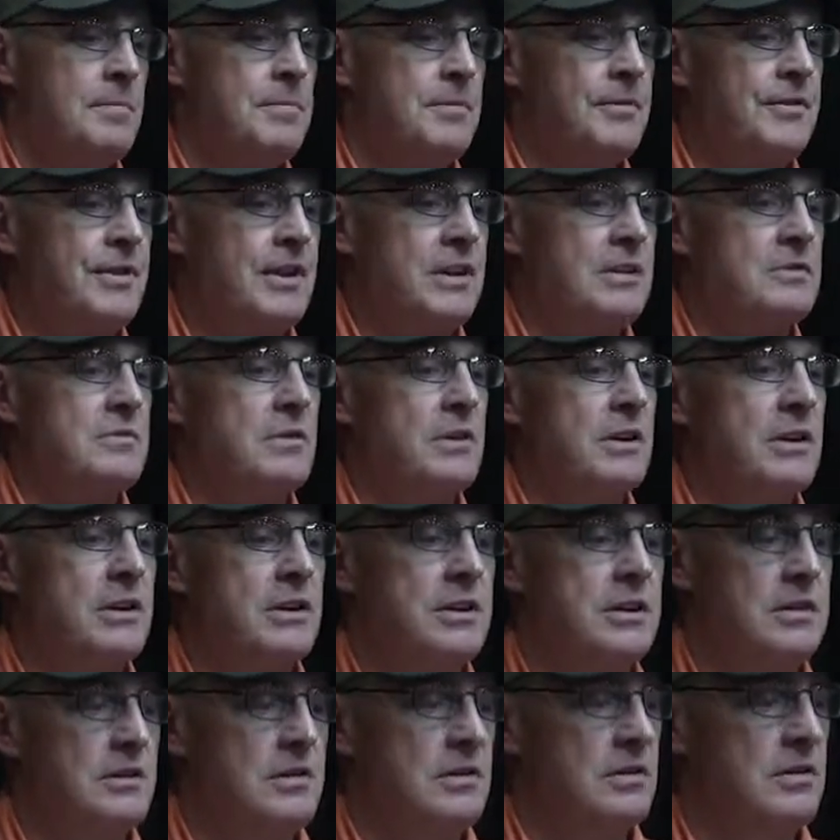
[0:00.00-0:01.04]
couple things we're going
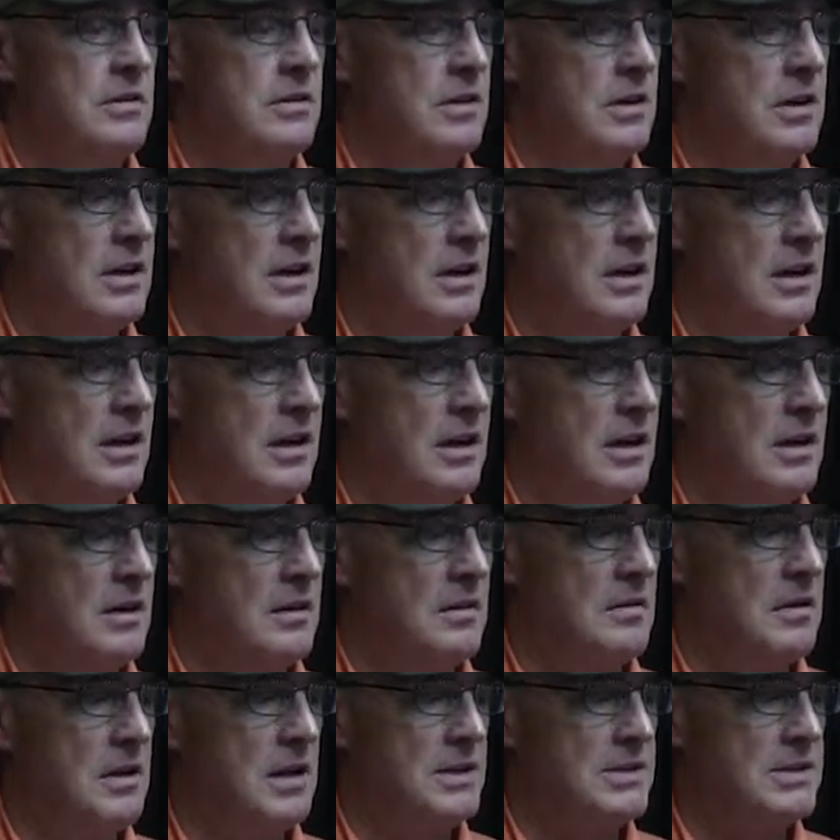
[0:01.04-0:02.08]
to do
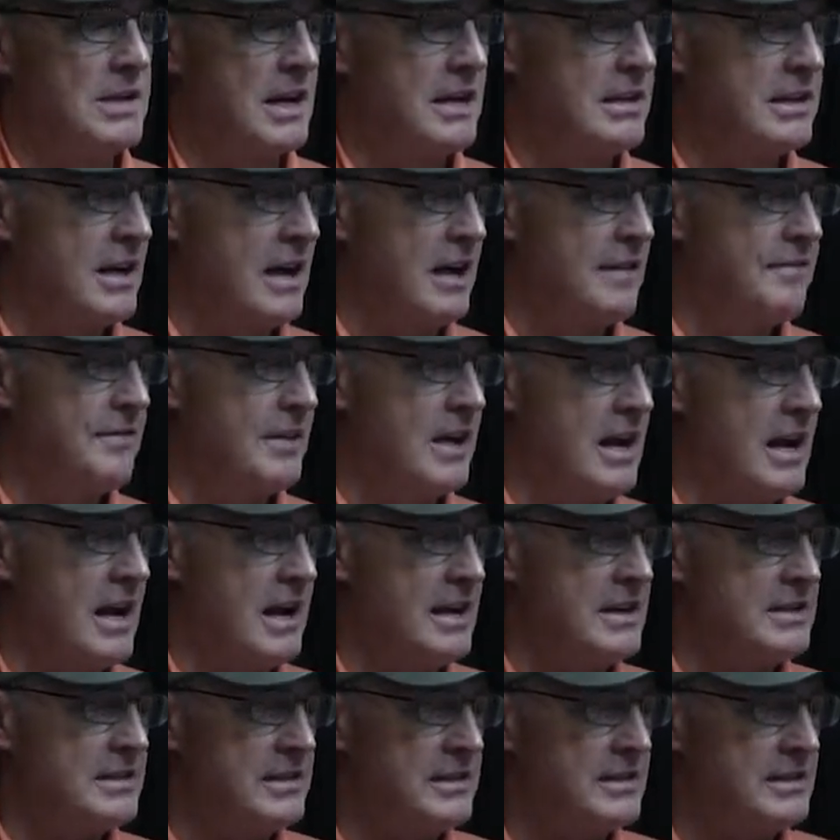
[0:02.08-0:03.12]
as I tie
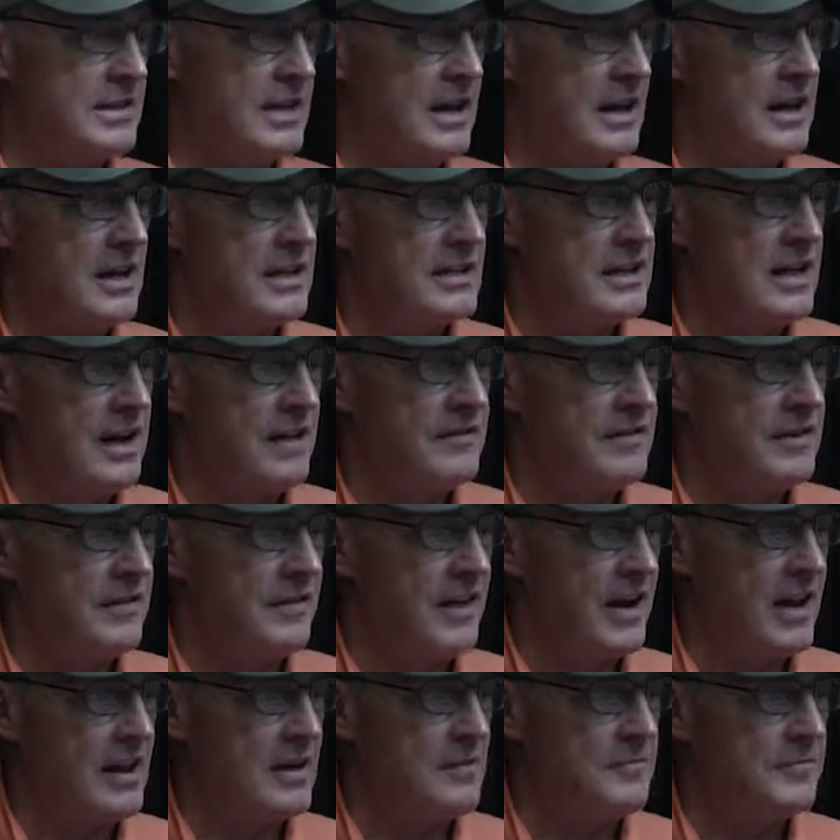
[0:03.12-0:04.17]
flies, as I've
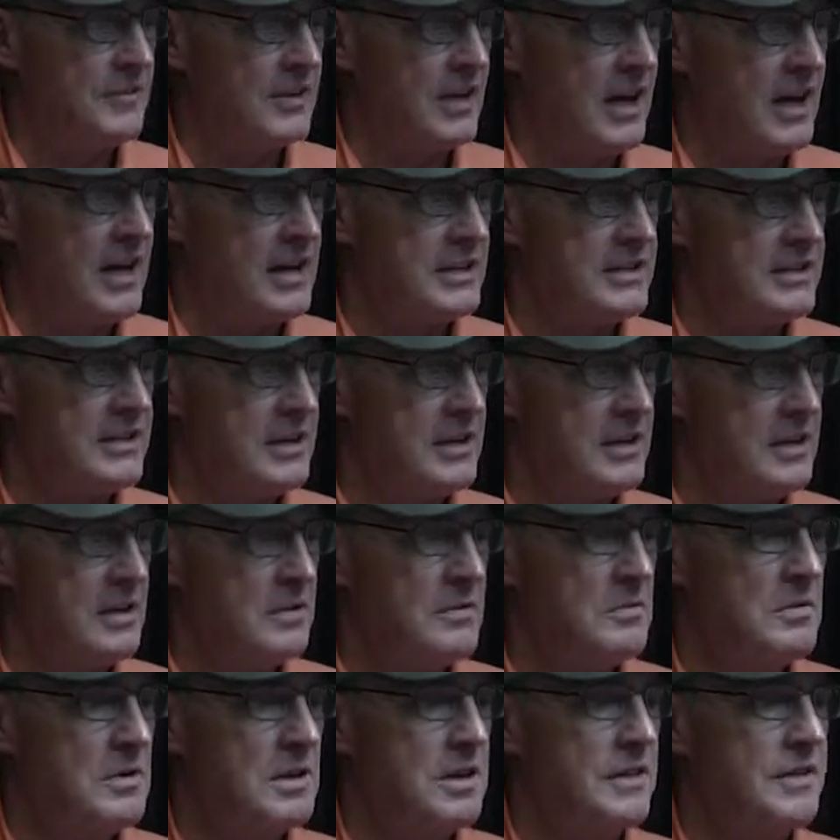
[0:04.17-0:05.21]
developed flies.
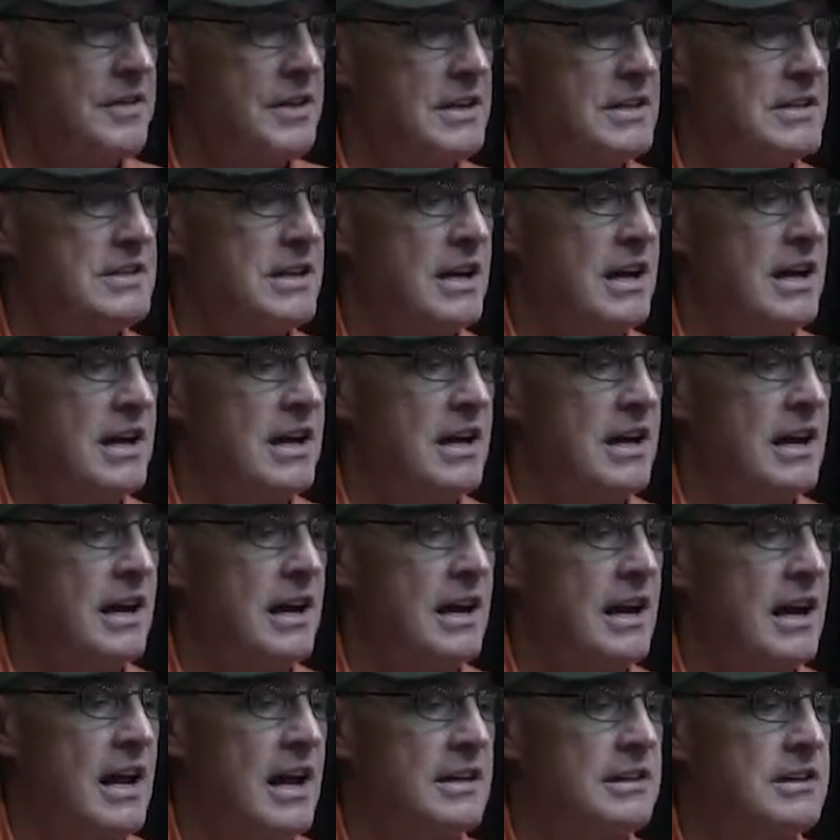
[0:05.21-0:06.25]
One of the things
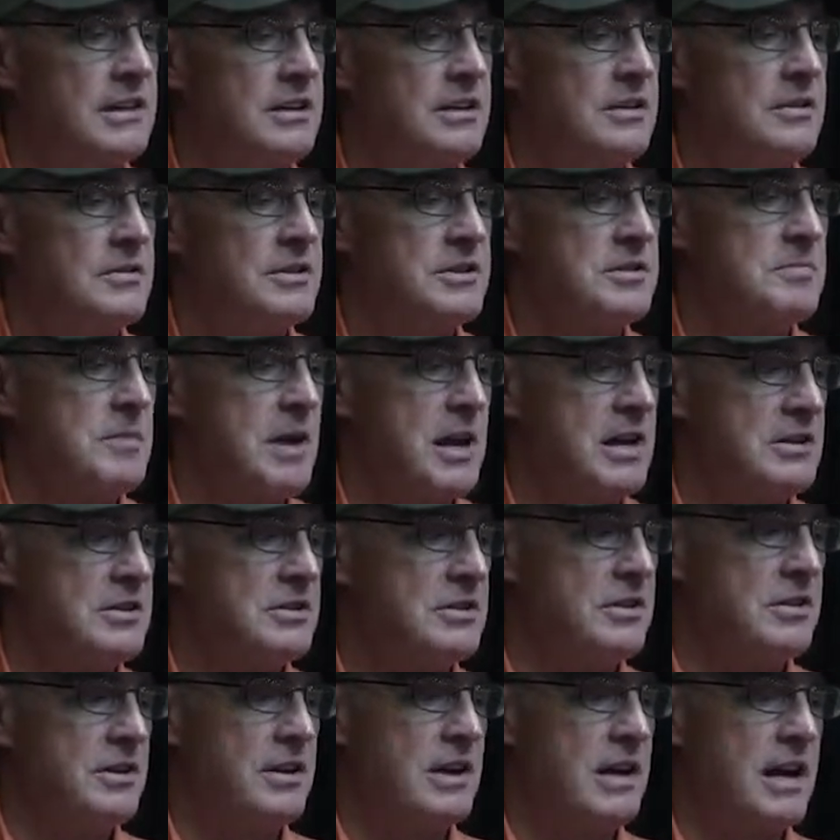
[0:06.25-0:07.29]
I like to do is make
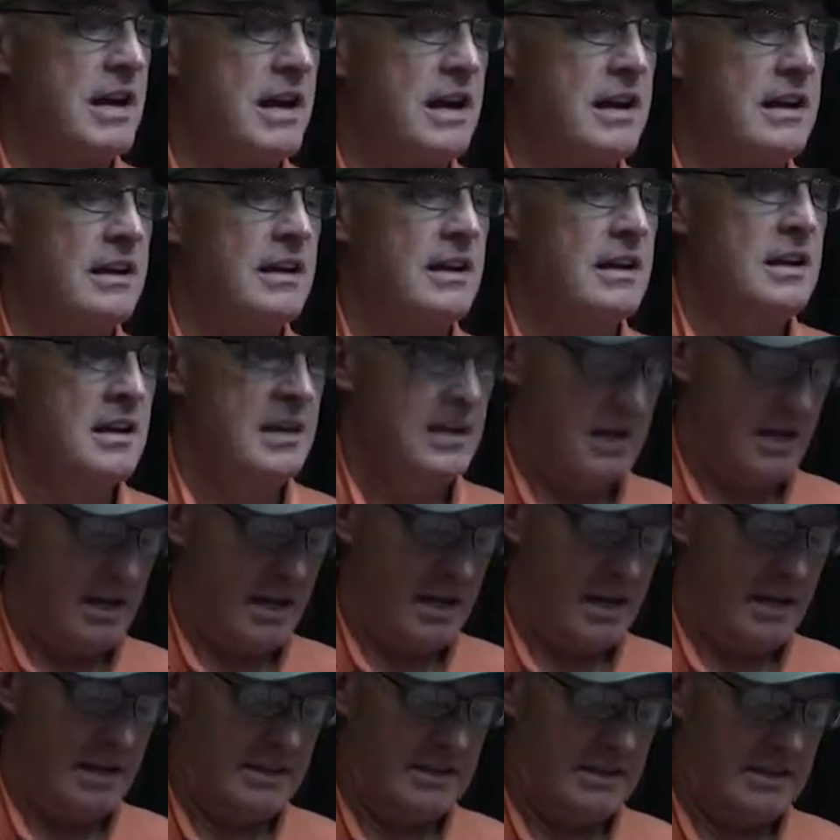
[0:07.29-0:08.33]
sure that
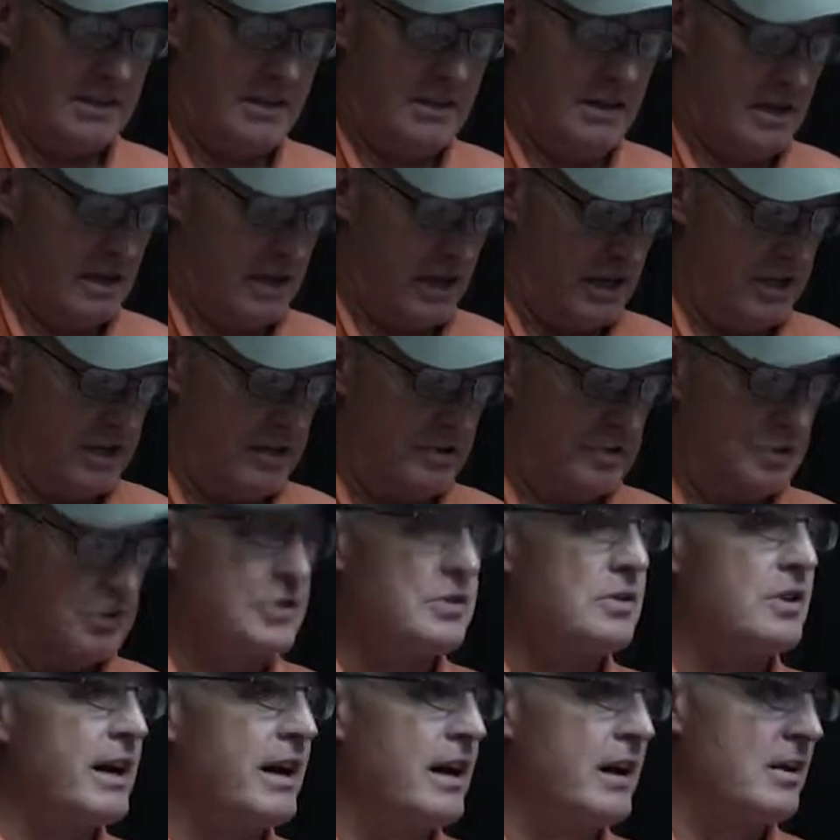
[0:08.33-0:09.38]
I use
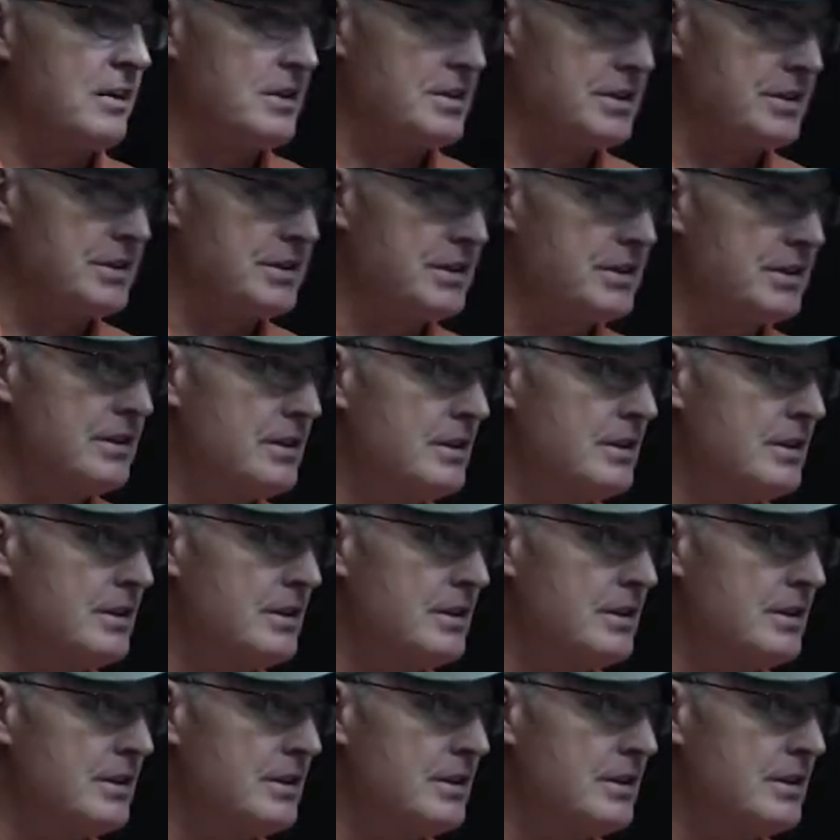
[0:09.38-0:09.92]
triggers.